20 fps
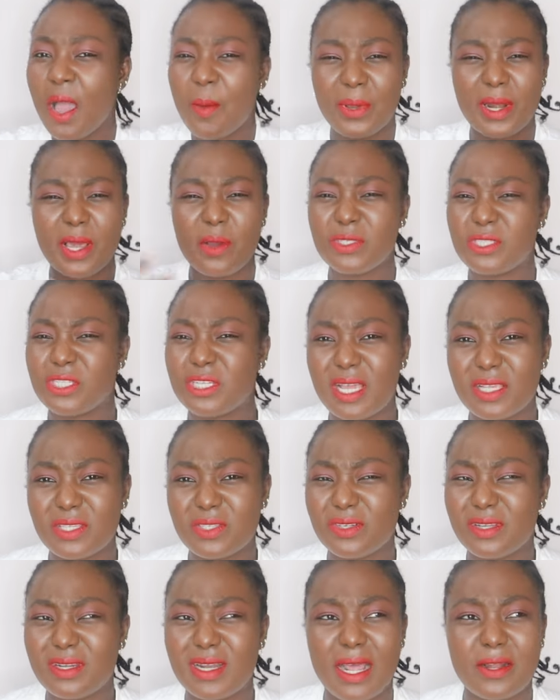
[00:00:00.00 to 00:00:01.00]
But I want you guys
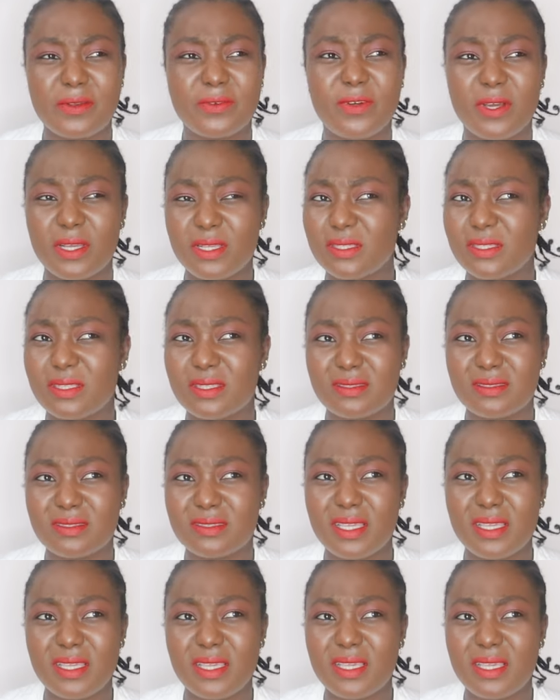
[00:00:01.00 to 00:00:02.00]
to know that first,
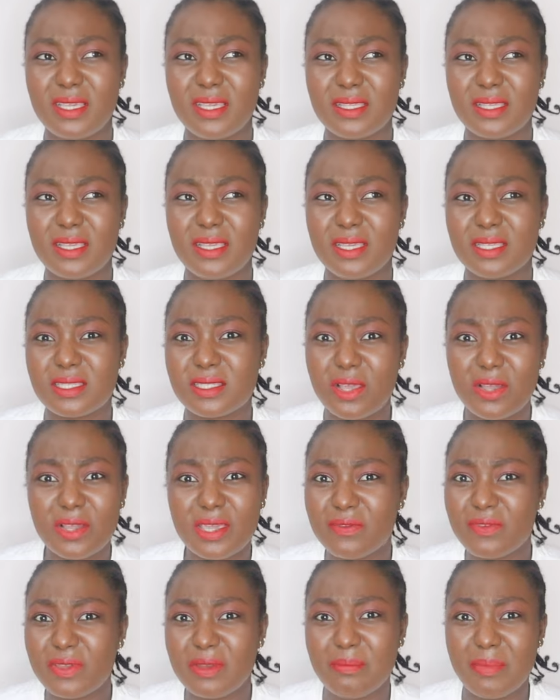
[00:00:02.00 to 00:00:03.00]
it's not
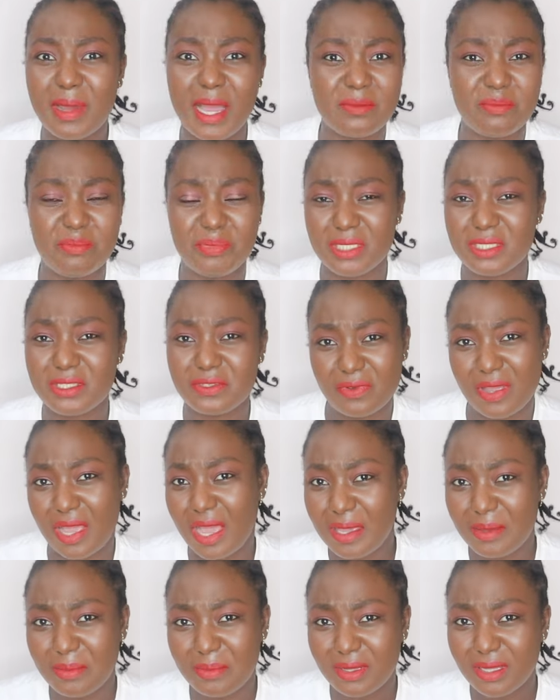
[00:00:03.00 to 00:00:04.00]
giving bad bitch
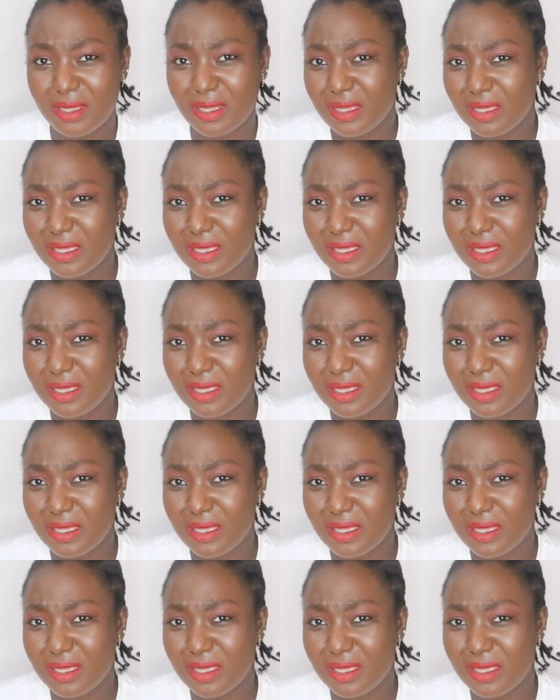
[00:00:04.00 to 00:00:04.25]
vibe.